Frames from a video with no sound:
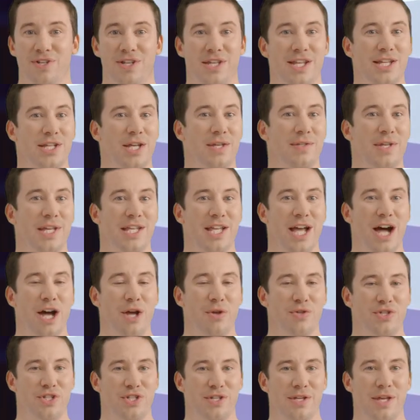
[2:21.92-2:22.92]
sitting on the
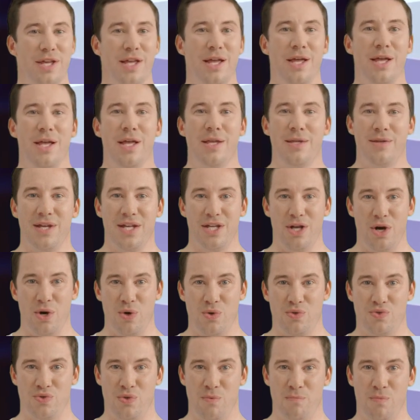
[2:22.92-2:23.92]
couch. The
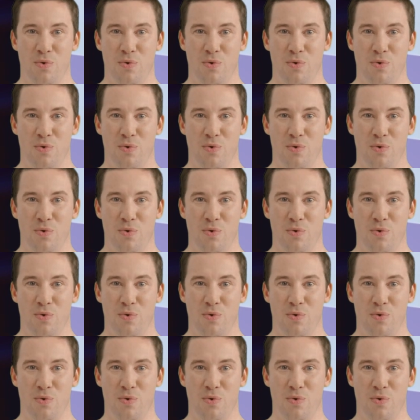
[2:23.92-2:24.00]
ultra